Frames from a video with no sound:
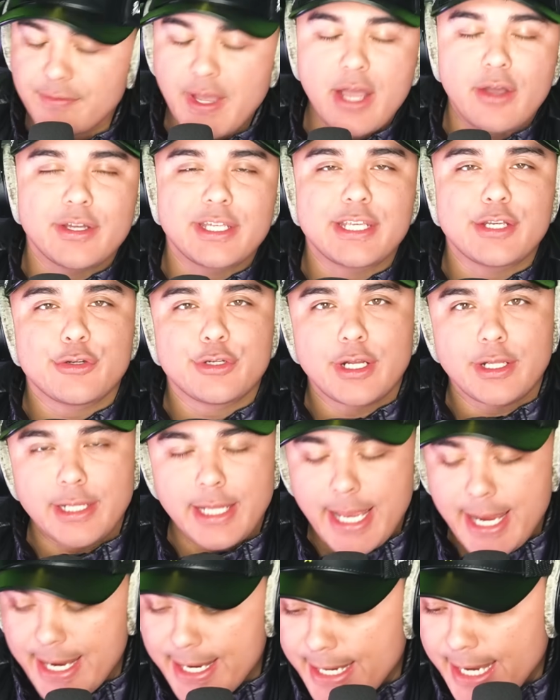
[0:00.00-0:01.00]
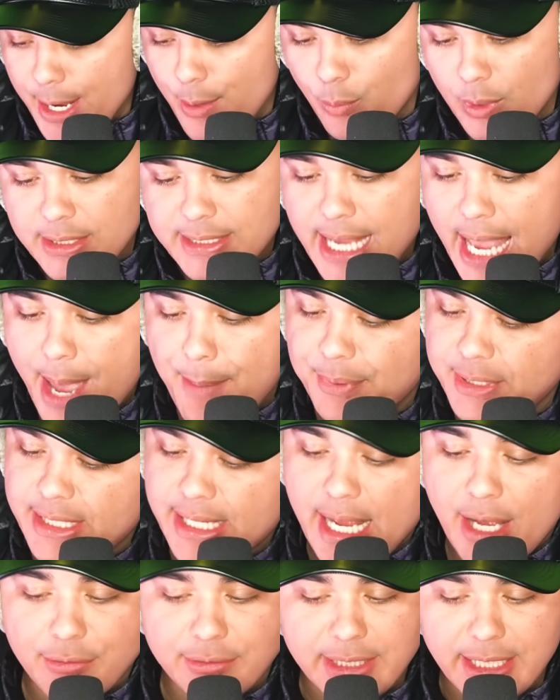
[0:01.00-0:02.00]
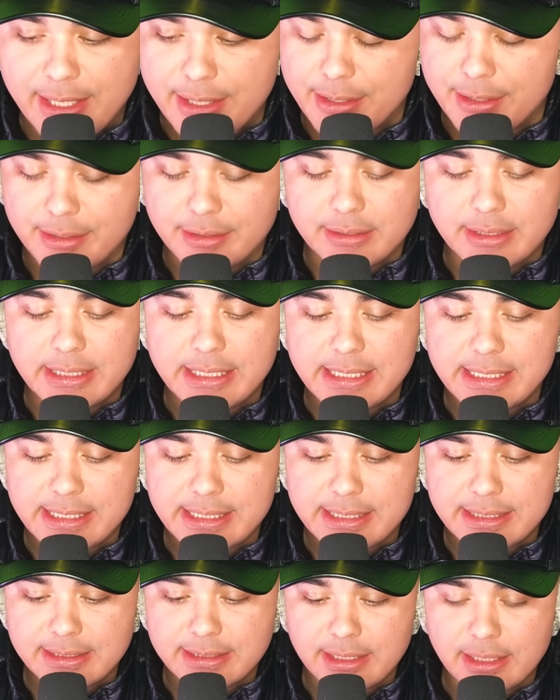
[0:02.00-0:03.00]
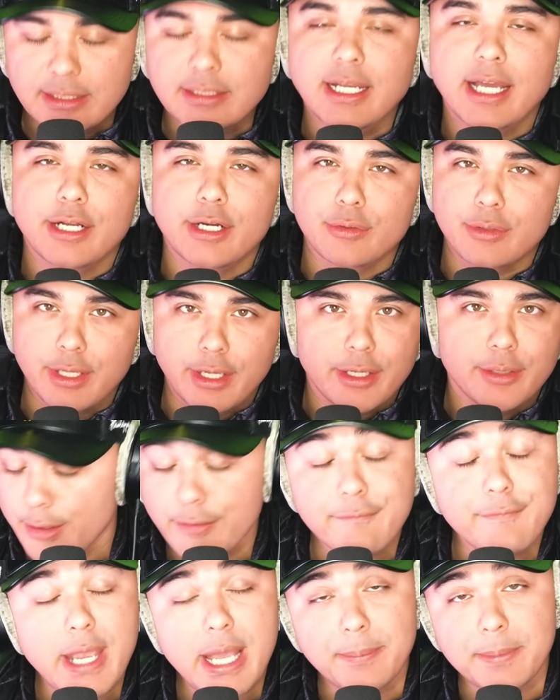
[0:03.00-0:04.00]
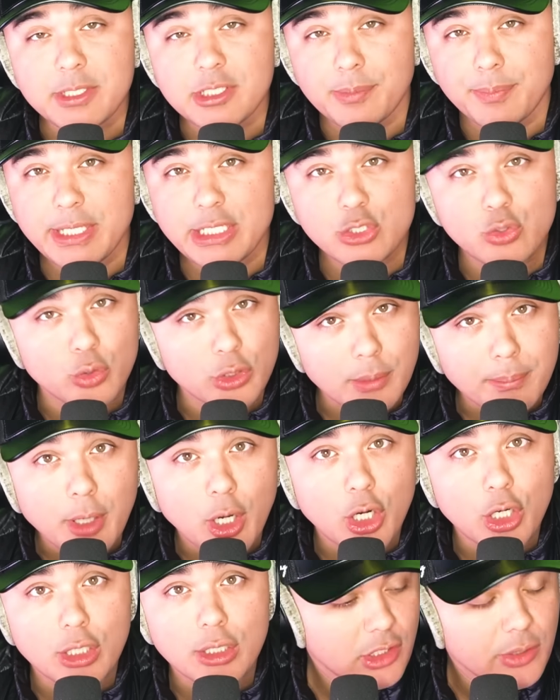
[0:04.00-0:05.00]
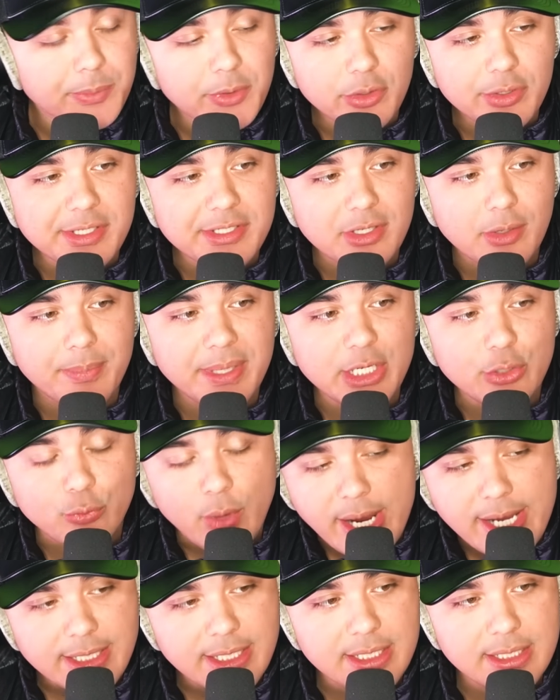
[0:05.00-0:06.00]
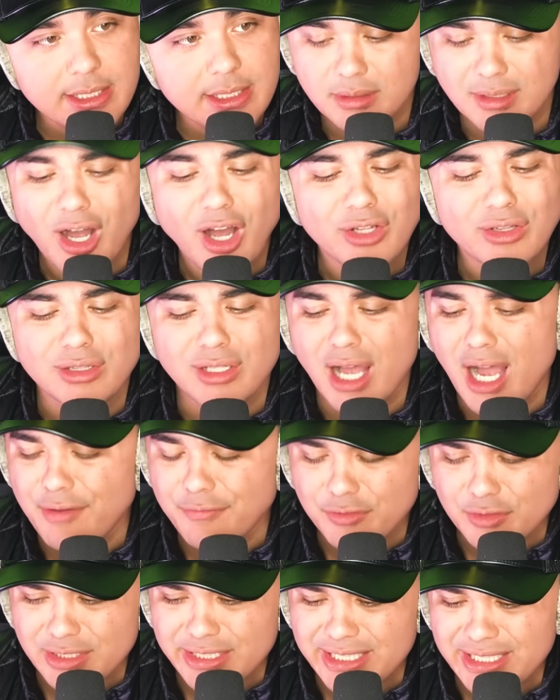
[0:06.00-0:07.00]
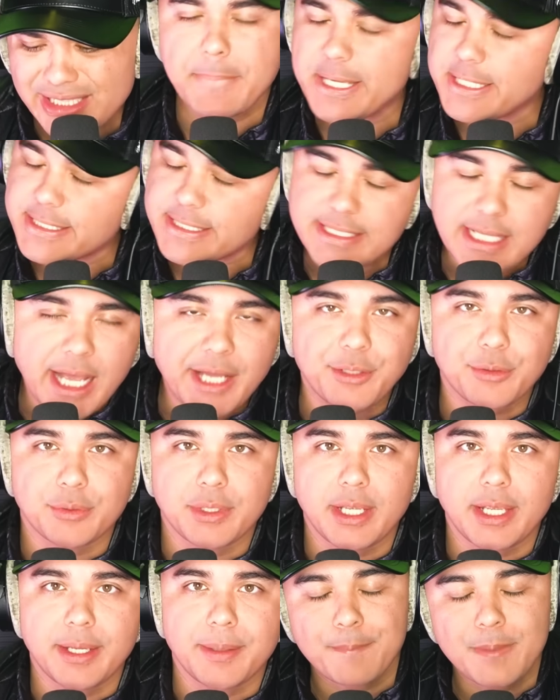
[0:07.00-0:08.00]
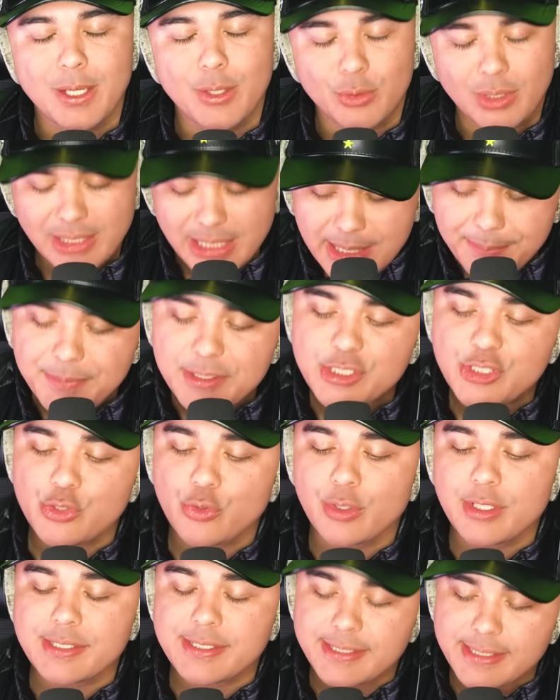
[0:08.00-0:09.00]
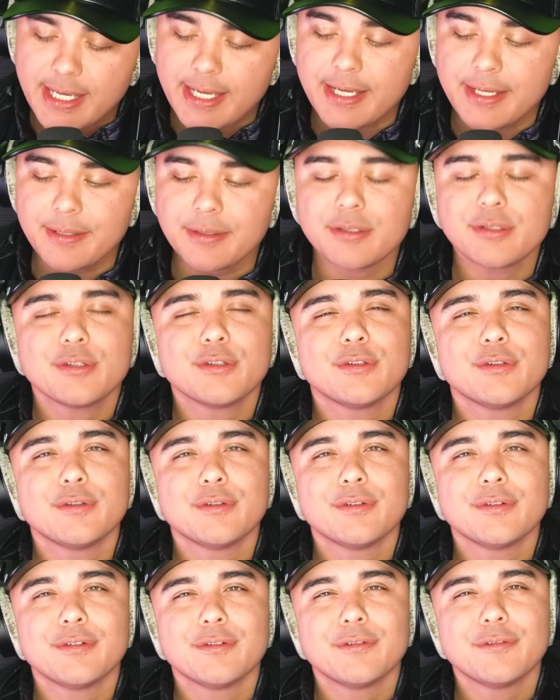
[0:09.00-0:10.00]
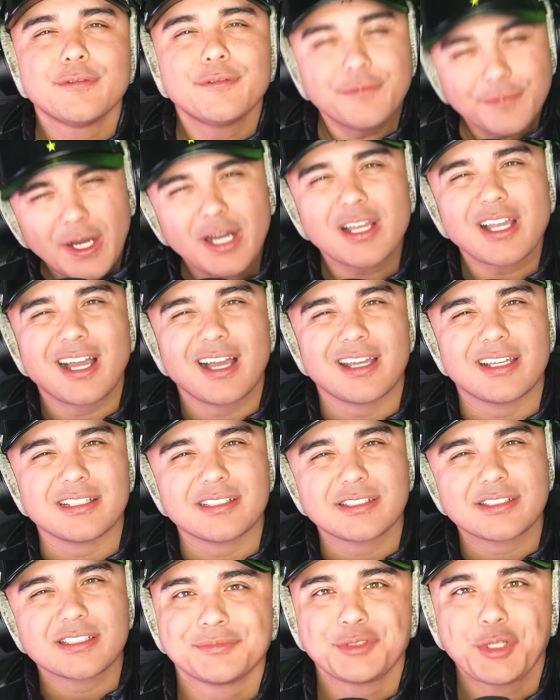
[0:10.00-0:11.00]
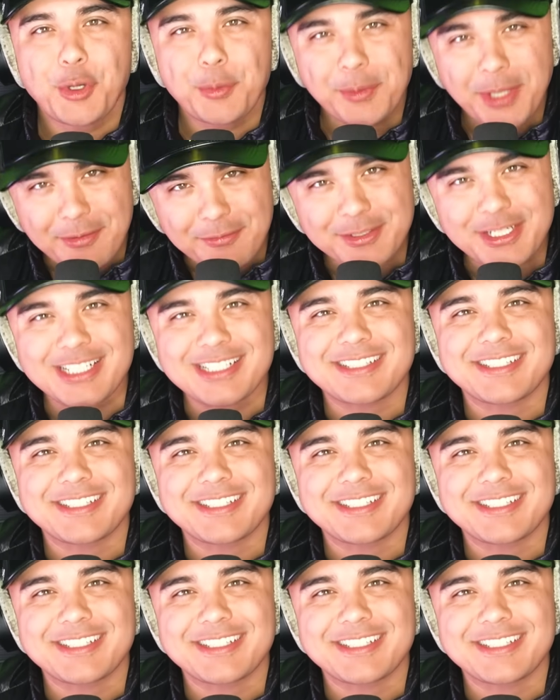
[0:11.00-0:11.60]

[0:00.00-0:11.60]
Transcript: out here in LA, and what's happening out there is not okay. Families are being torn apart. Communities are being raided unlawfully. It's not okay. I want to keep this short and say, F ICE. Hope you have a nice